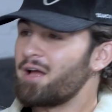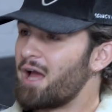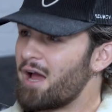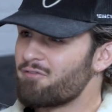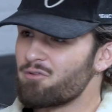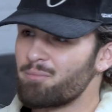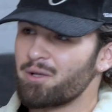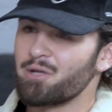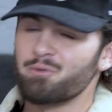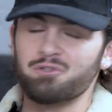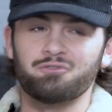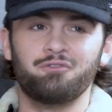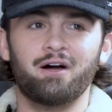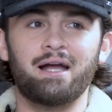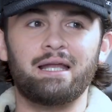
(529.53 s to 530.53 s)
Everybody was
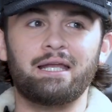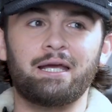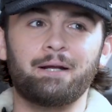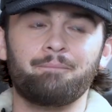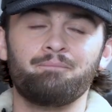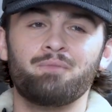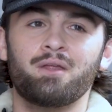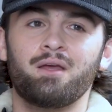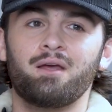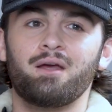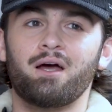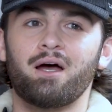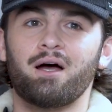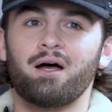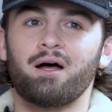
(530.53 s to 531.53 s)
fighting.
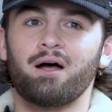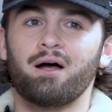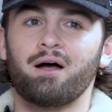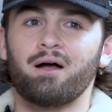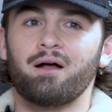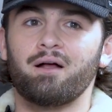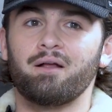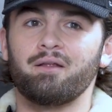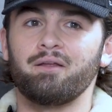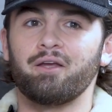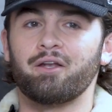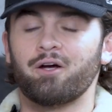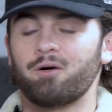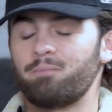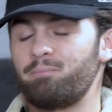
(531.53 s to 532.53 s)
You
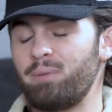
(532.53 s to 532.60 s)
know,